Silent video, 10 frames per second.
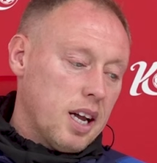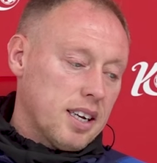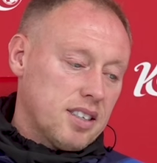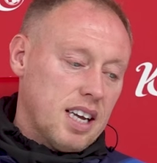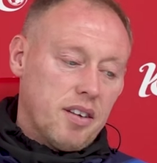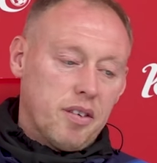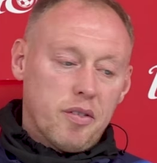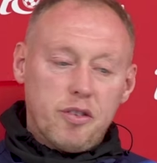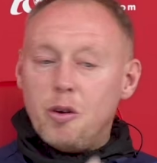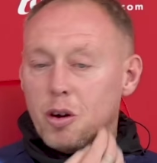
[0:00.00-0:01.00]
like I said,
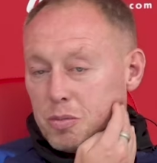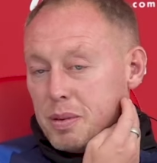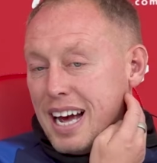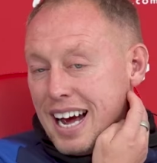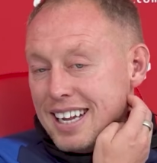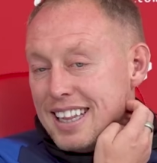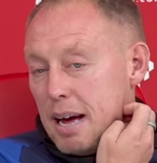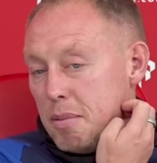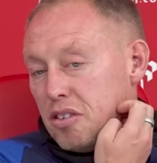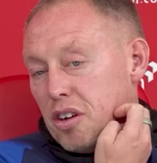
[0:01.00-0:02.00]
a, few years behind
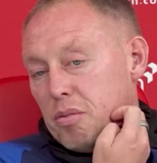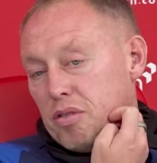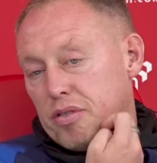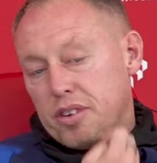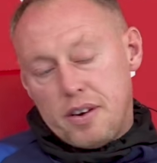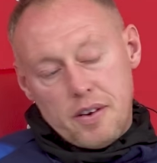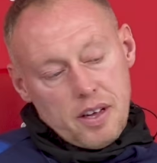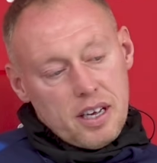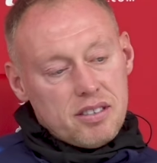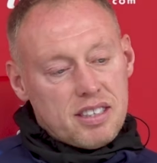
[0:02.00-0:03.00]
them in terms of
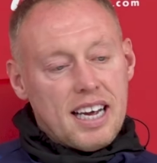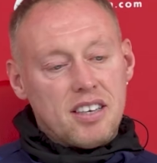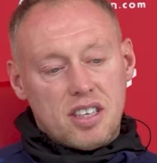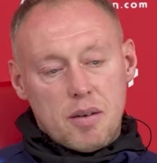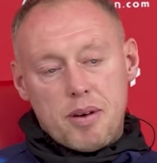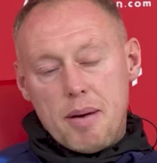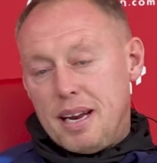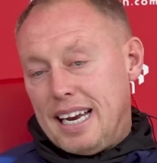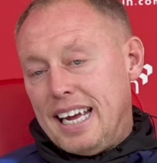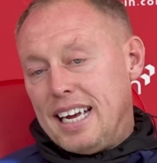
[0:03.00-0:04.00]
status in the
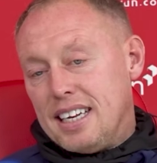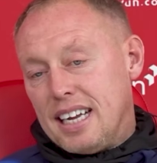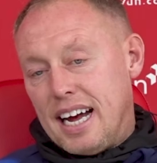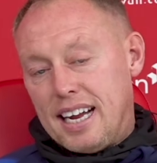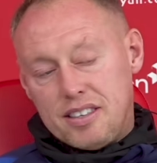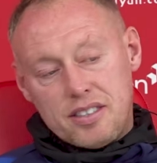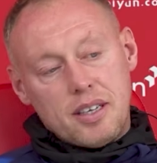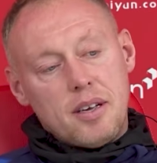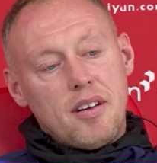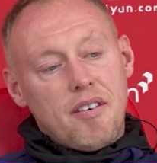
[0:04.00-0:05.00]
Premier League and, and
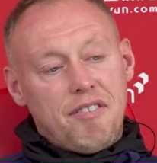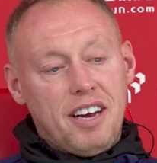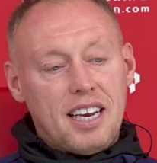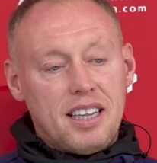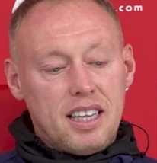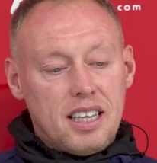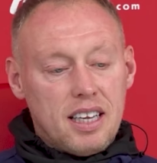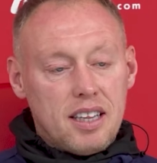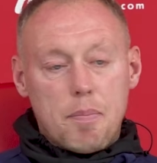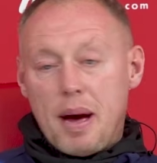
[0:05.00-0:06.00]
feeling
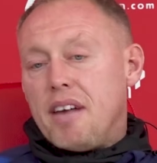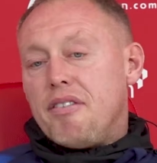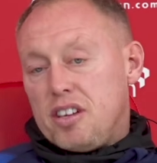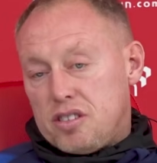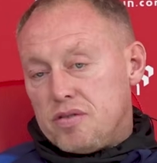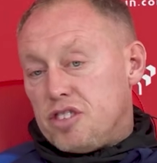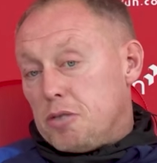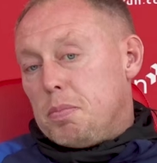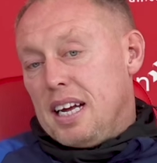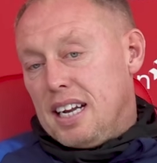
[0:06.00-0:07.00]
the, the benefits of
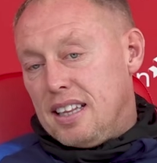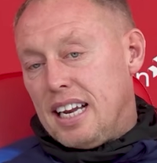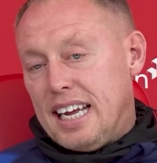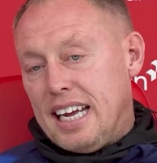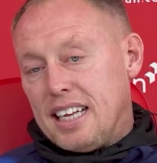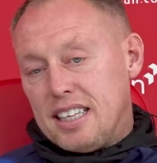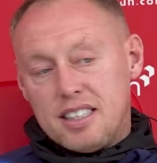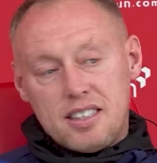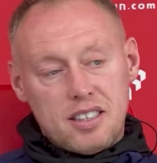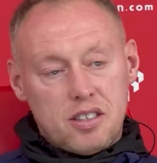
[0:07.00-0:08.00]
just being in the league and
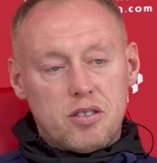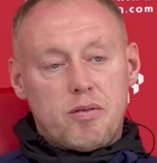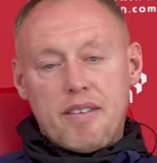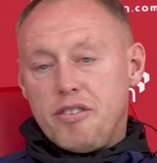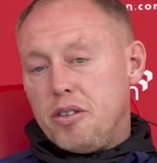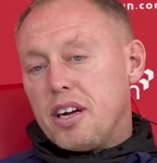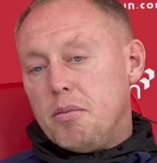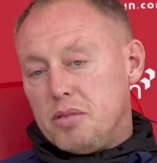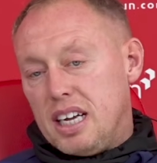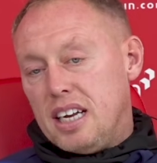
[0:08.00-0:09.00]
the, the you know the revenue that
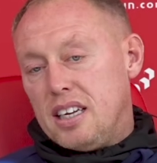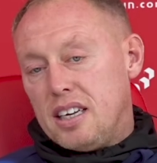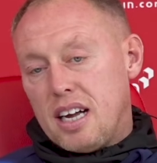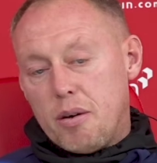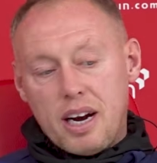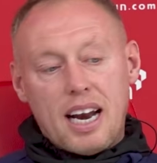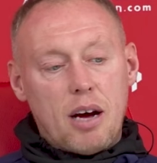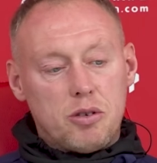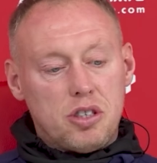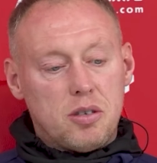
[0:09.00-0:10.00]
comes in and how it
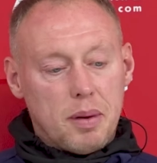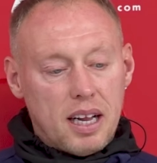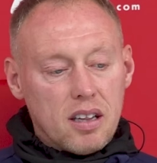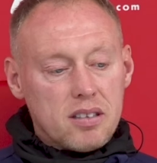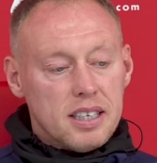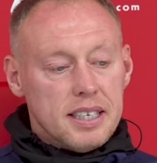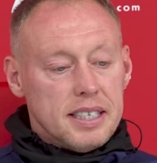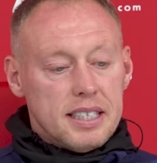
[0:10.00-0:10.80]
allows you to build.